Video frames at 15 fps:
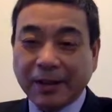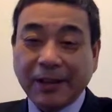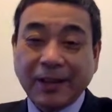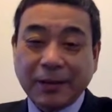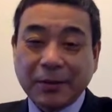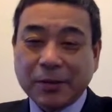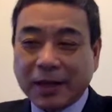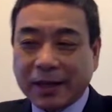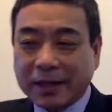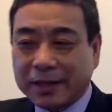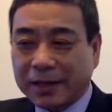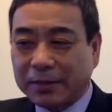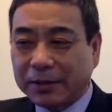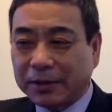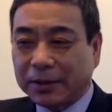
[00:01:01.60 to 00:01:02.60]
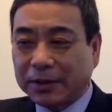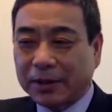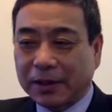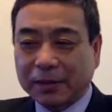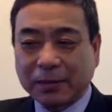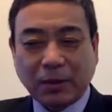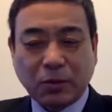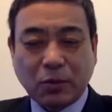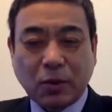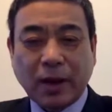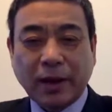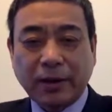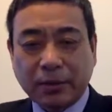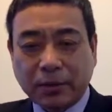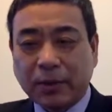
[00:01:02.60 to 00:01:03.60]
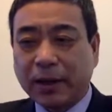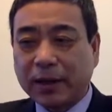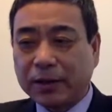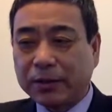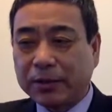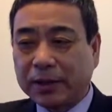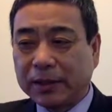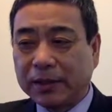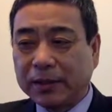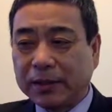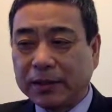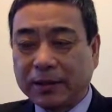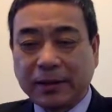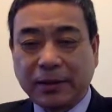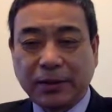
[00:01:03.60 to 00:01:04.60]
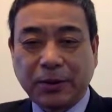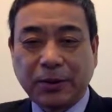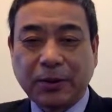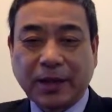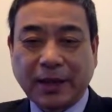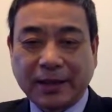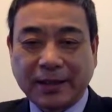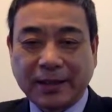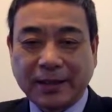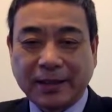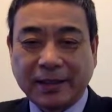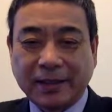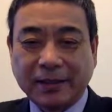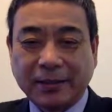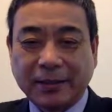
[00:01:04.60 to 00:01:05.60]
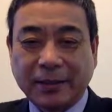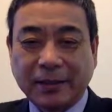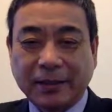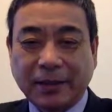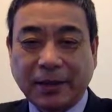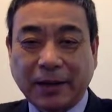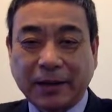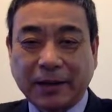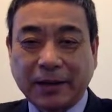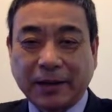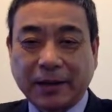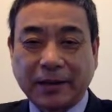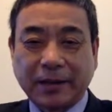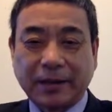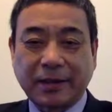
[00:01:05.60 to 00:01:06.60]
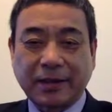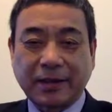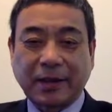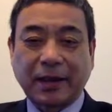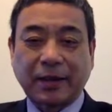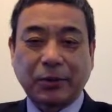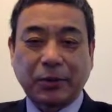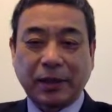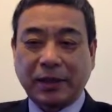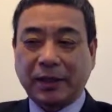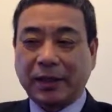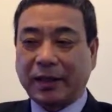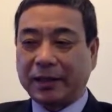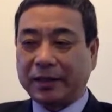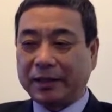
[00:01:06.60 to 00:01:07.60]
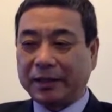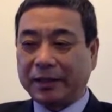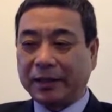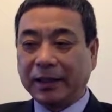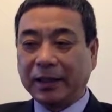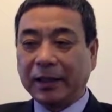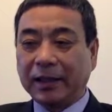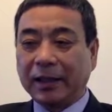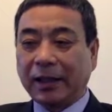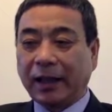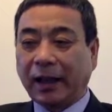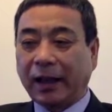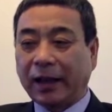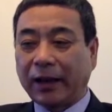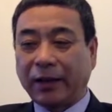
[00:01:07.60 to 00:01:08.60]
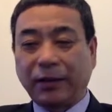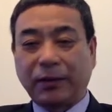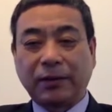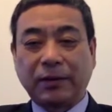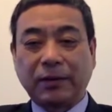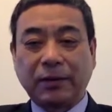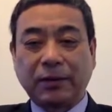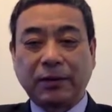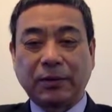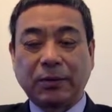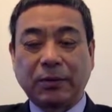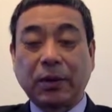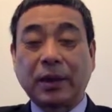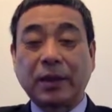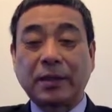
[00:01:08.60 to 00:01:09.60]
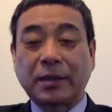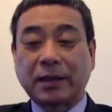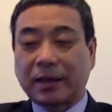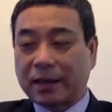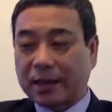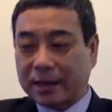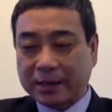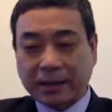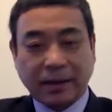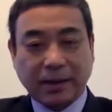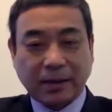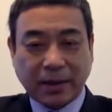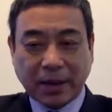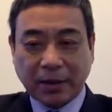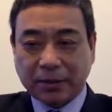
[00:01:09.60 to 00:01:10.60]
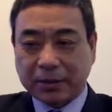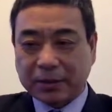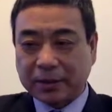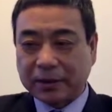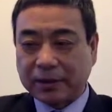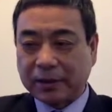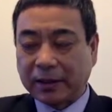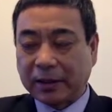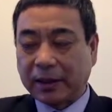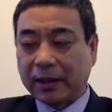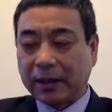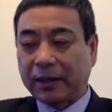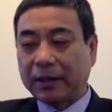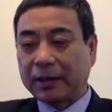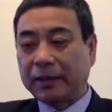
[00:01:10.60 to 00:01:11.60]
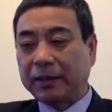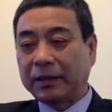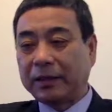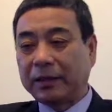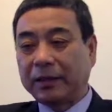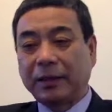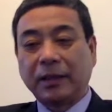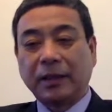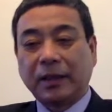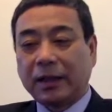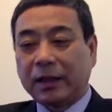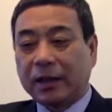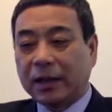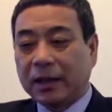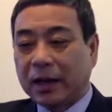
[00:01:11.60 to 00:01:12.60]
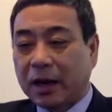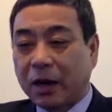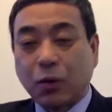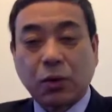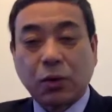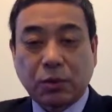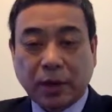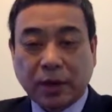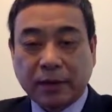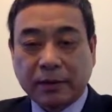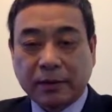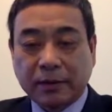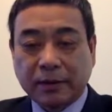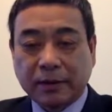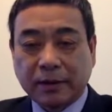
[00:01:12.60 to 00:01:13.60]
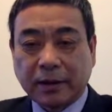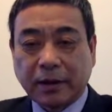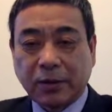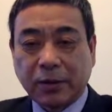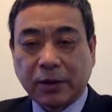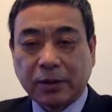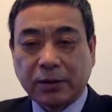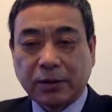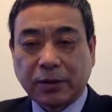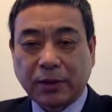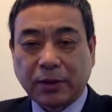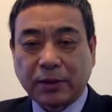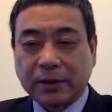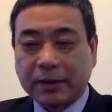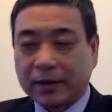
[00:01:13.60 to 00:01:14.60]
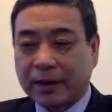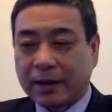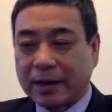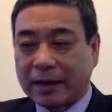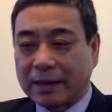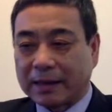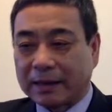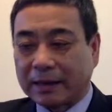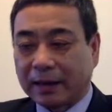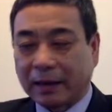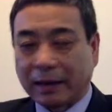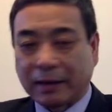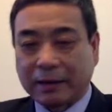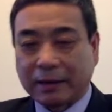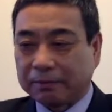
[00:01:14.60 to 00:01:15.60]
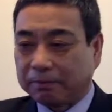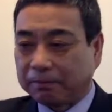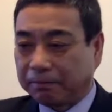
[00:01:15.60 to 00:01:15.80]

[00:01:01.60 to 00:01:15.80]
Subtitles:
the introduction, I'm going to talk about why do we need to use IT? Why, as a society, we need IT, and what is the class about, and how we're going to run the class, and